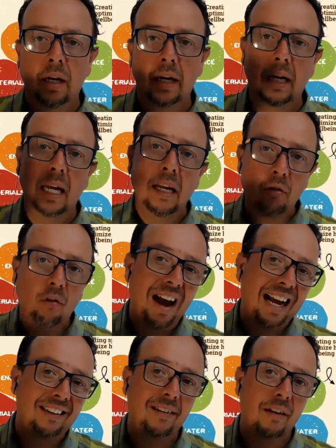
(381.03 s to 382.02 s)

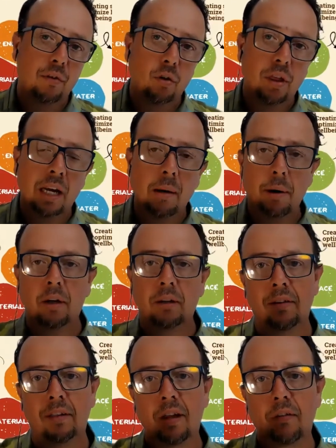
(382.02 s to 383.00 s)
interaction, if you think about it,
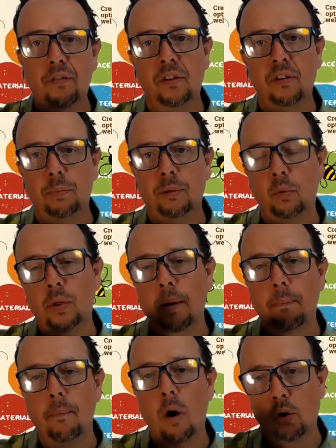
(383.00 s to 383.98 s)
is the difference between a
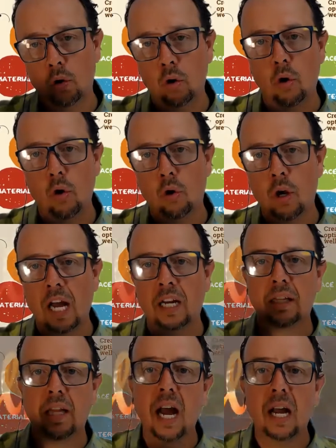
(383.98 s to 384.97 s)
monologue and
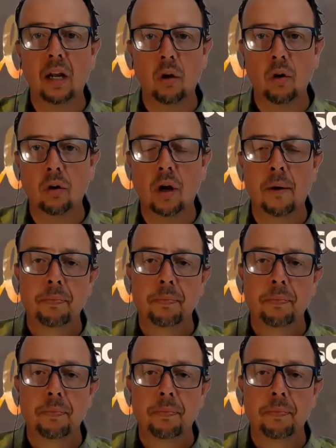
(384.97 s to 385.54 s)
a dialogue.